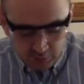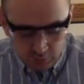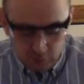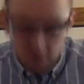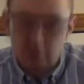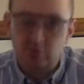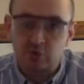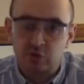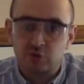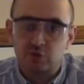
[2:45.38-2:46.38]

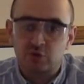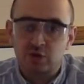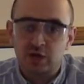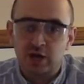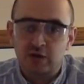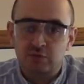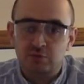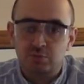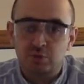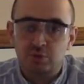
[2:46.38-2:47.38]
whereas you're just going to have
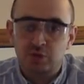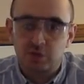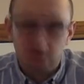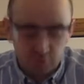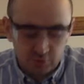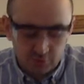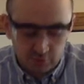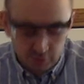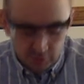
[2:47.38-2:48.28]
broken up food.